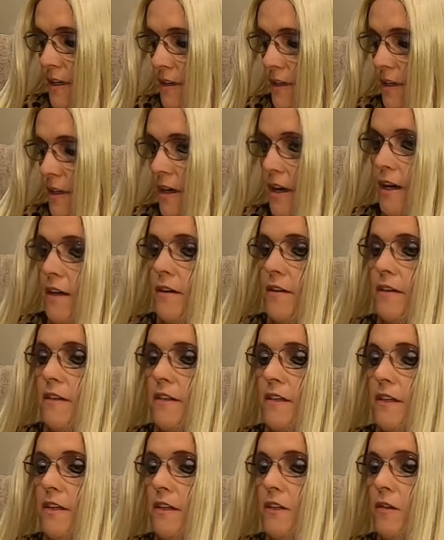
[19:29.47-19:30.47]
Yeah, I don't
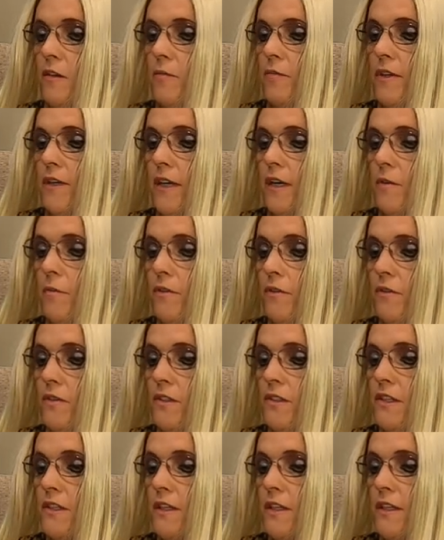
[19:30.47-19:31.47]
think you'll be able to
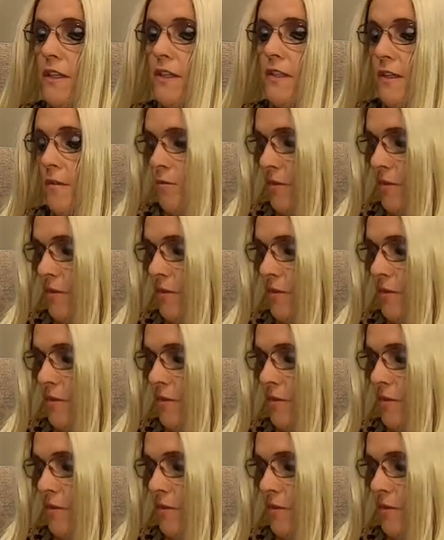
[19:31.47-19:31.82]
see this.